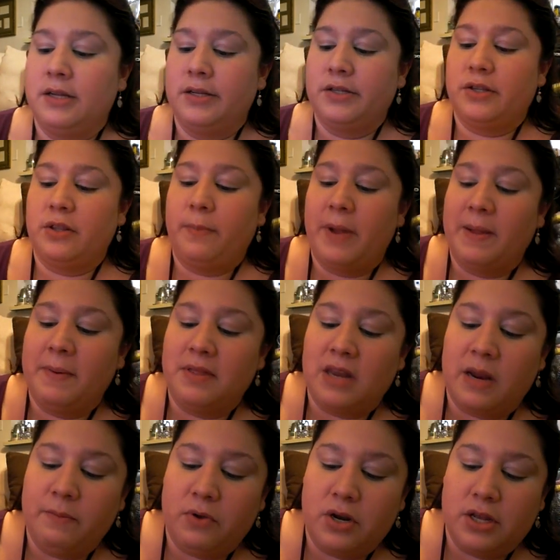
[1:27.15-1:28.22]
So the pigment that
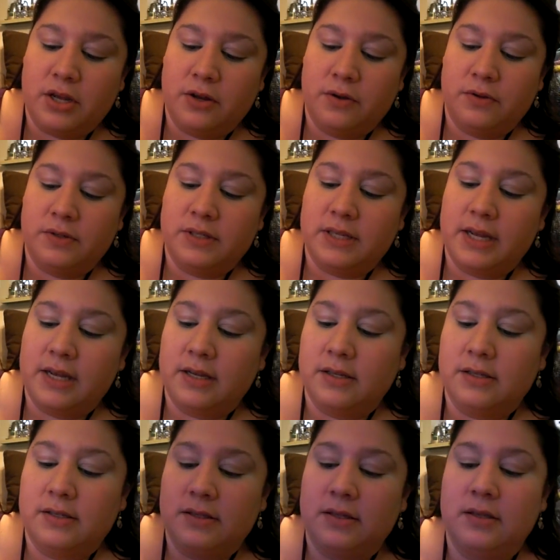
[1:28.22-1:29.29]
I'm going to use
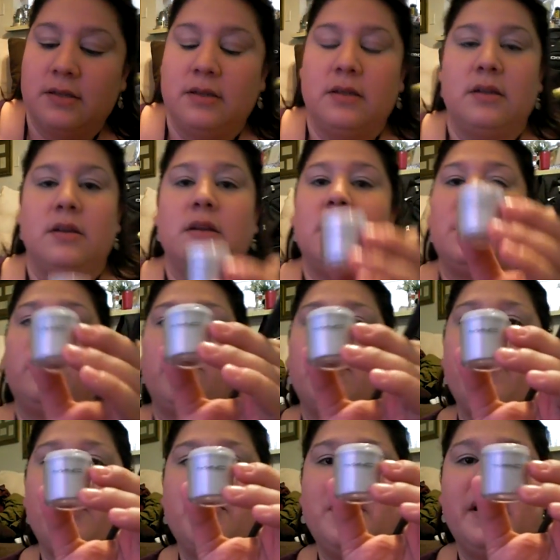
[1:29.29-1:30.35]
is, it's from
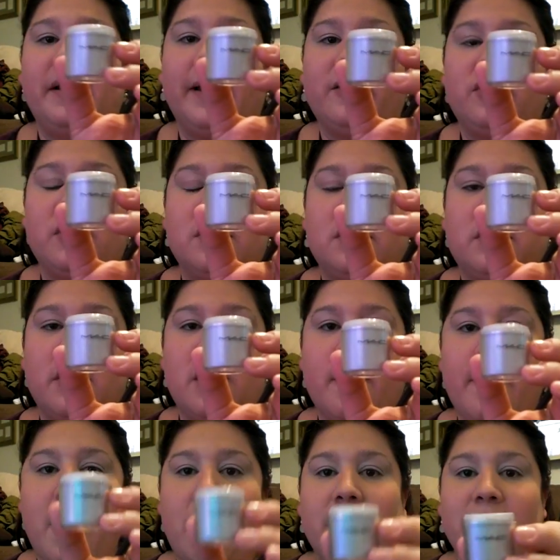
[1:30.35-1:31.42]
the Mutiny collection. It's Lark
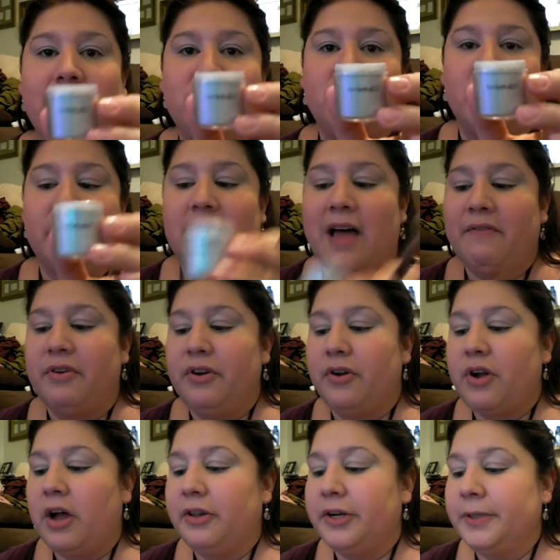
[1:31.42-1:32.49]
About. It's actually a lavender
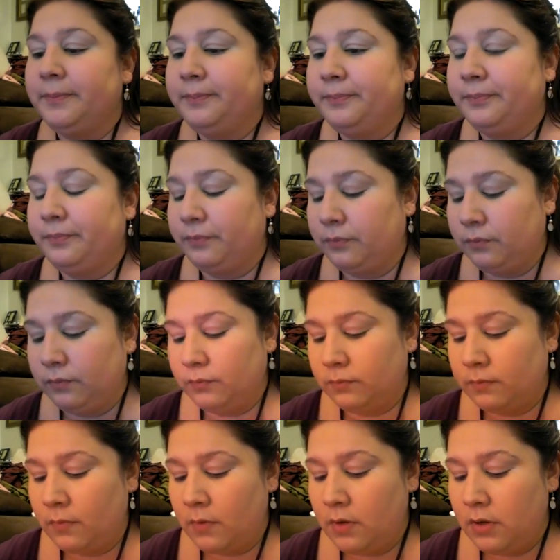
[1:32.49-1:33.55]
color.
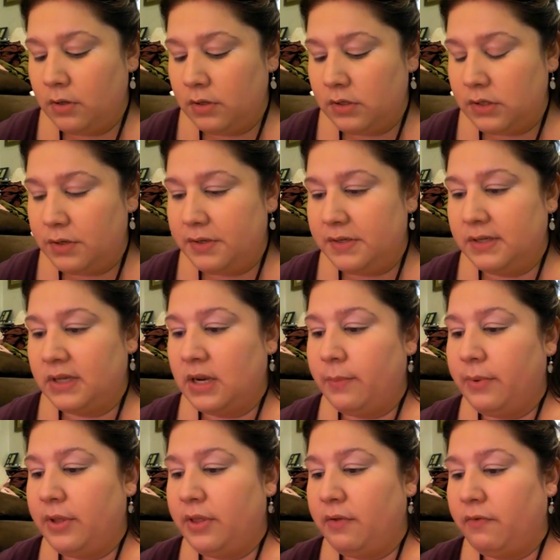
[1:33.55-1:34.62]
So this is going to
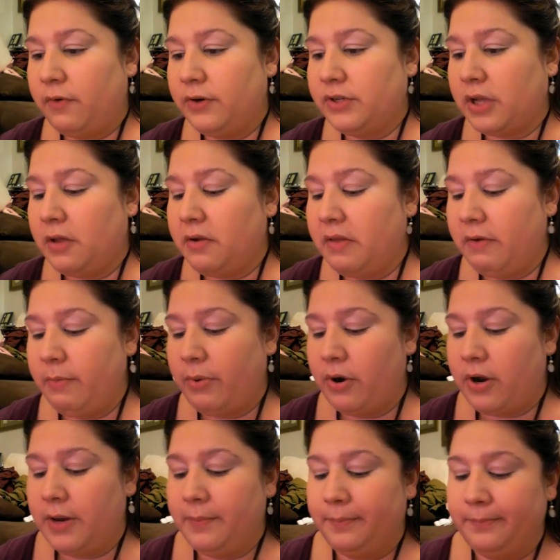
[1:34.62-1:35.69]
be the first color that we put
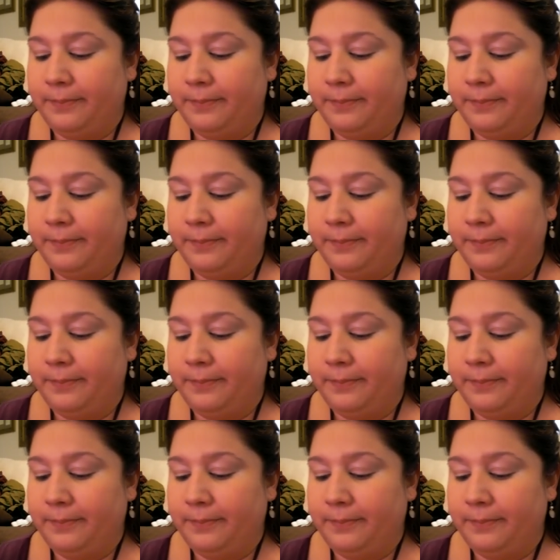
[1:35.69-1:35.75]
on.